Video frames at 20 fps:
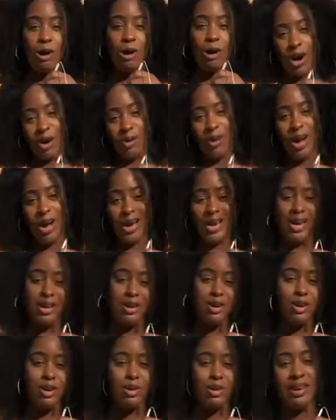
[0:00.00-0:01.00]
Gwan, I don't
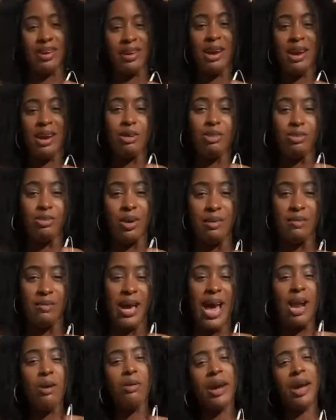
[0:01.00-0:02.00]
know, it's a girl Rosh Wavy,
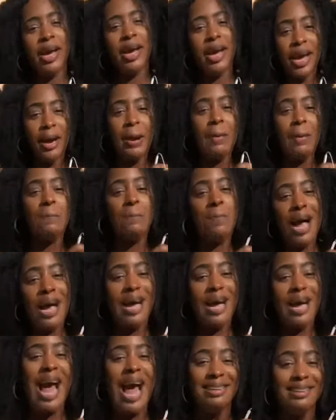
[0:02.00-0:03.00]
and we're here back
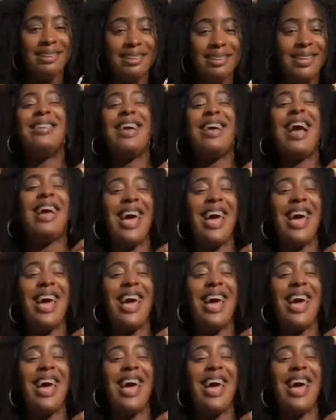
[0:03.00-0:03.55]
at it again.